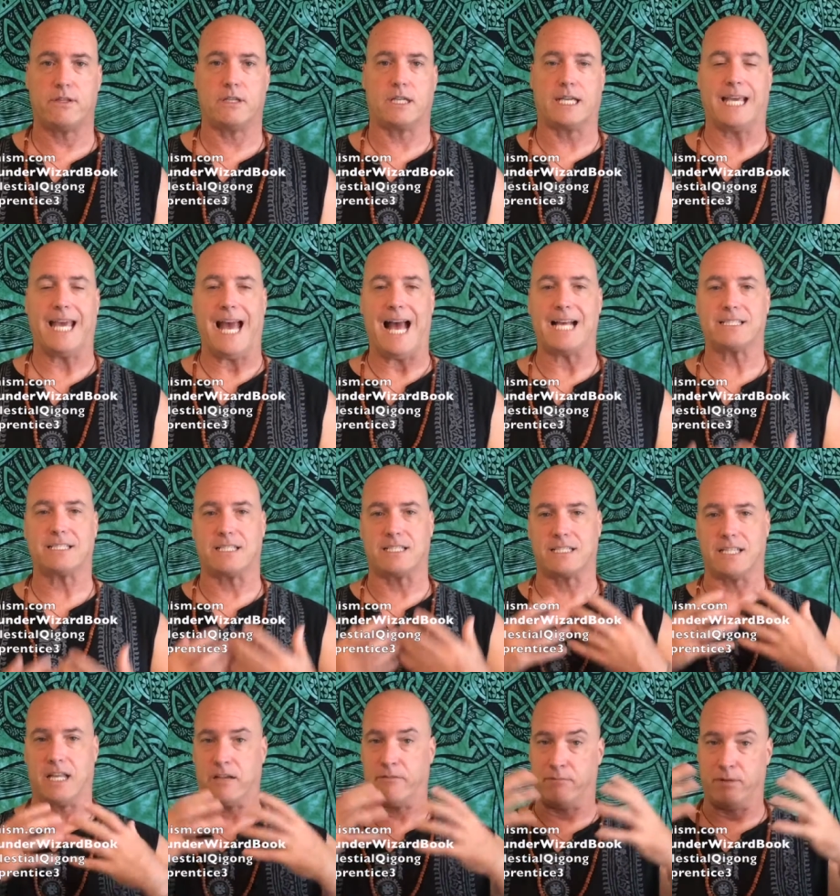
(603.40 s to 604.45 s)
the
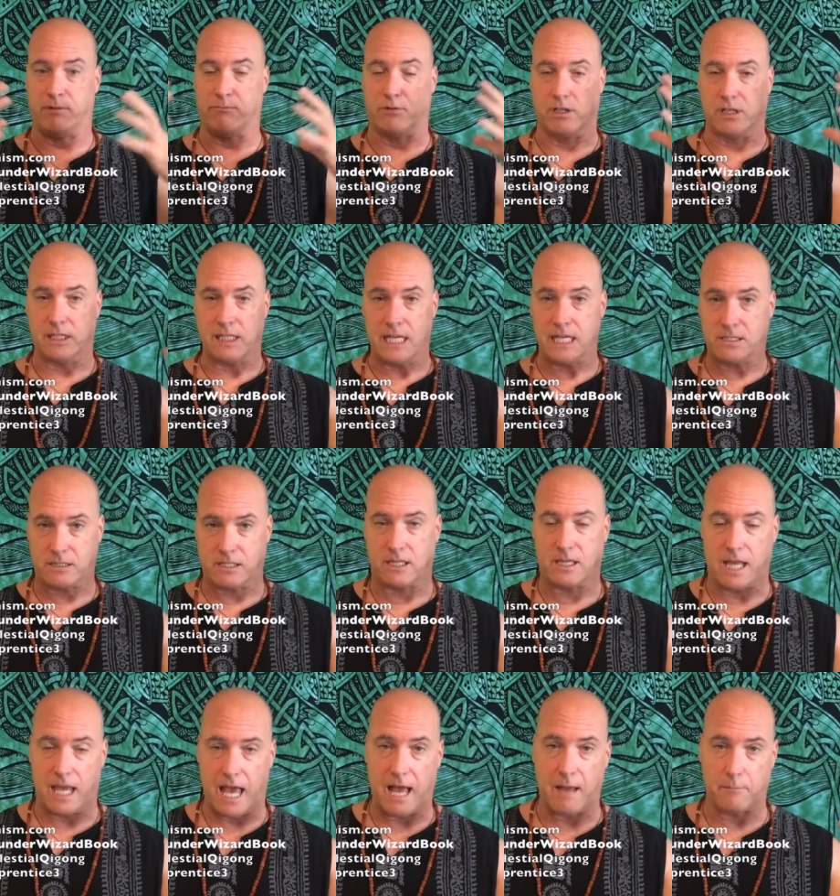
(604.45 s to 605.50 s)
gases that have been released in
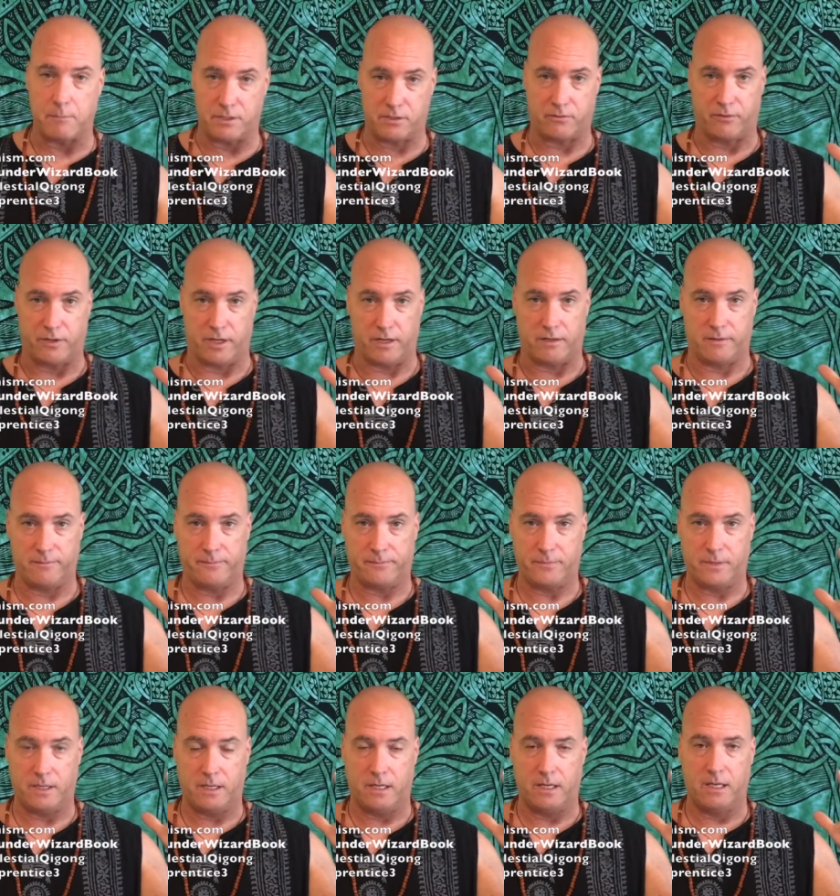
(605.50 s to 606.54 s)
the atmosphere,
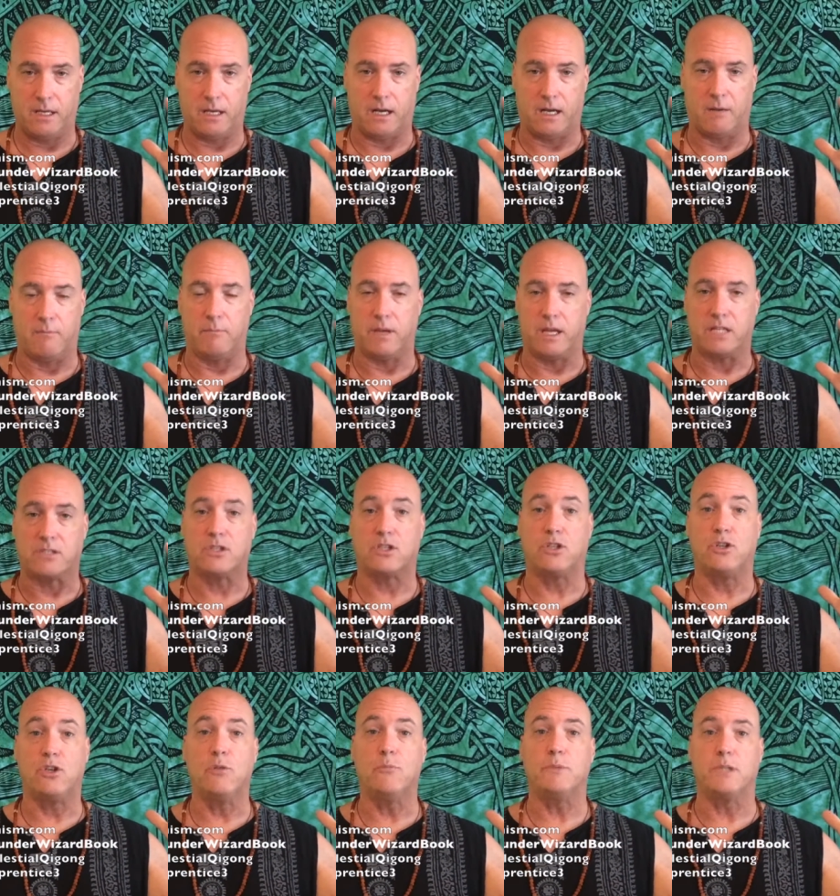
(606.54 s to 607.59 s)
it's
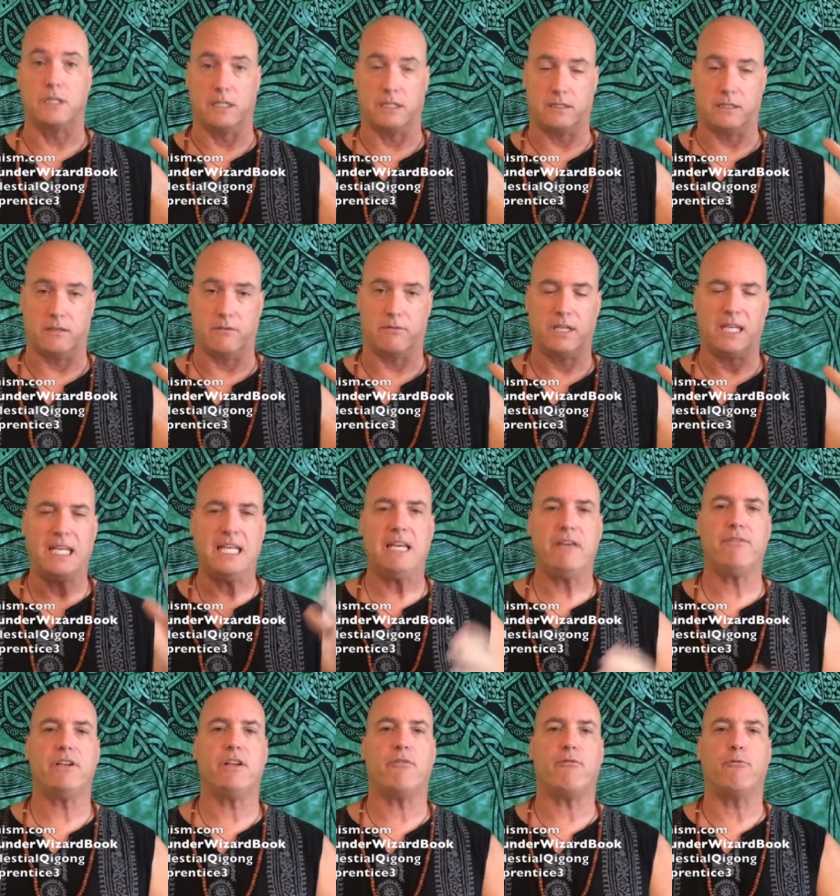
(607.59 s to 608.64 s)
cumulative.
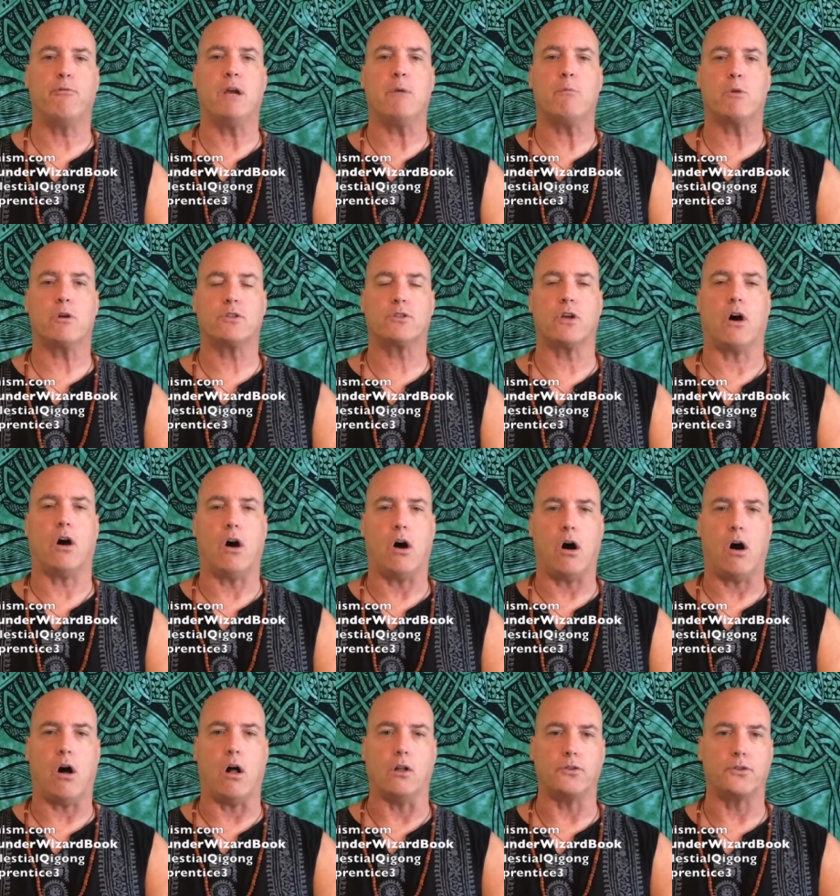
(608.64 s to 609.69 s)
Even if we were to
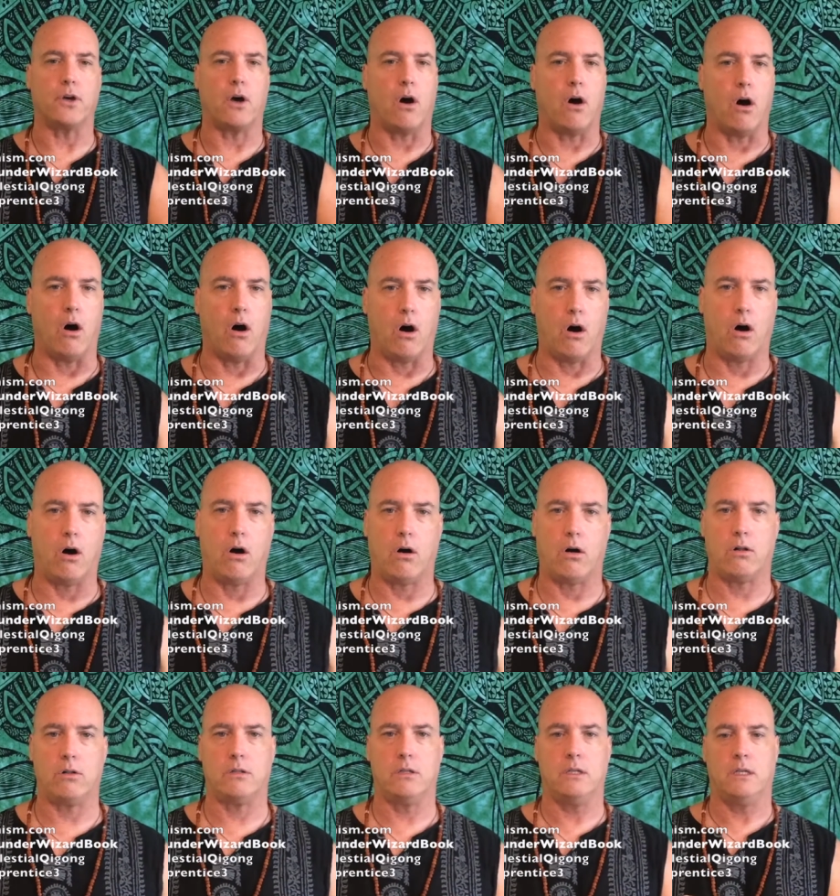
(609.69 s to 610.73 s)
halt
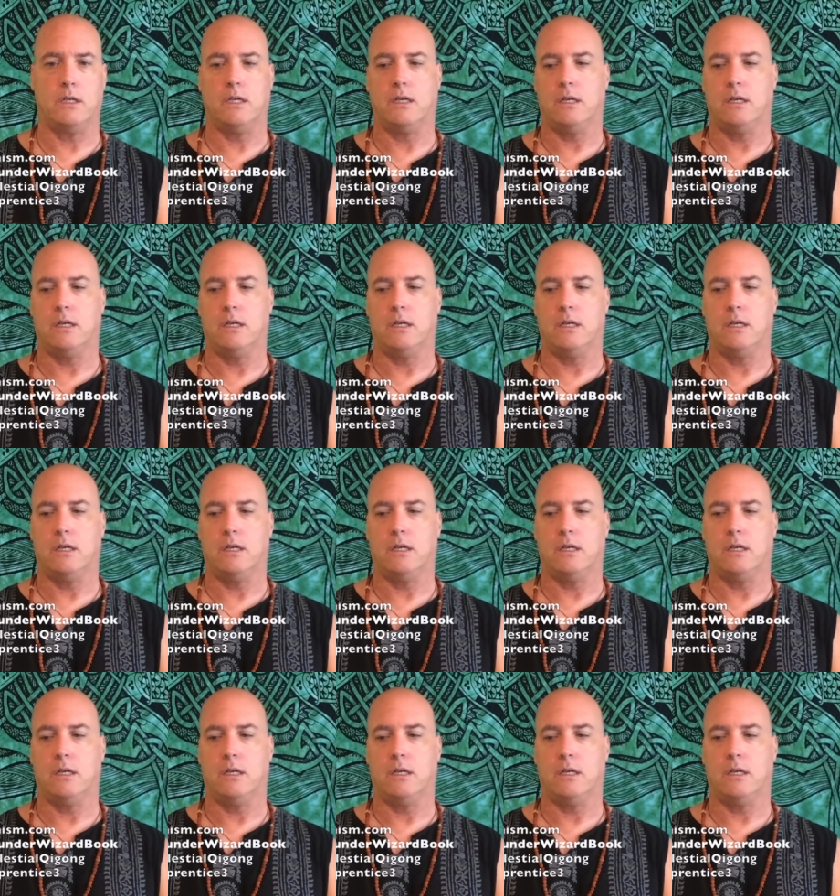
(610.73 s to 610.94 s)
all